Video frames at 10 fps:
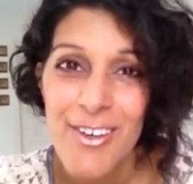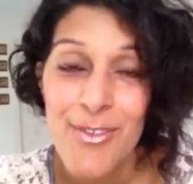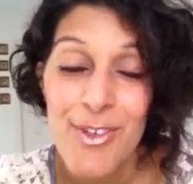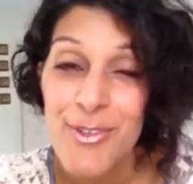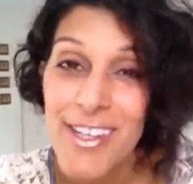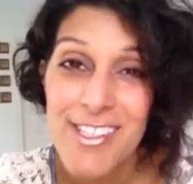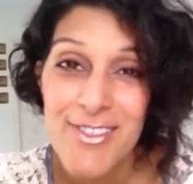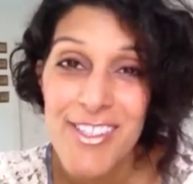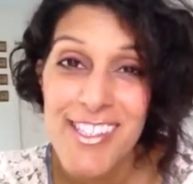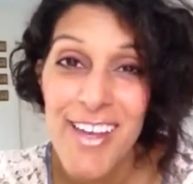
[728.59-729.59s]
well, the rest of
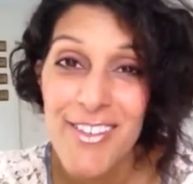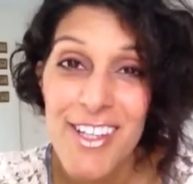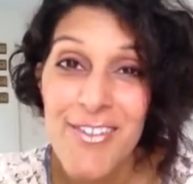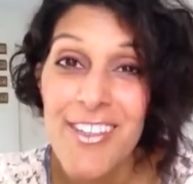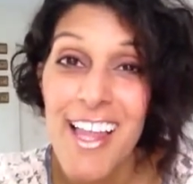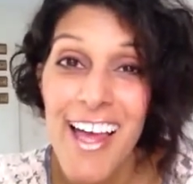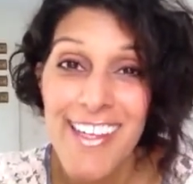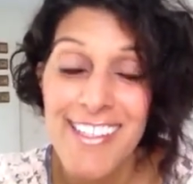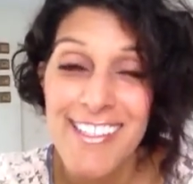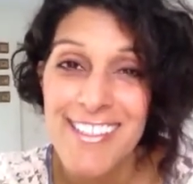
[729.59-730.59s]
us have enough
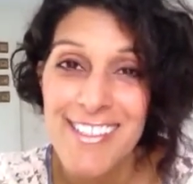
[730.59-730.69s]
light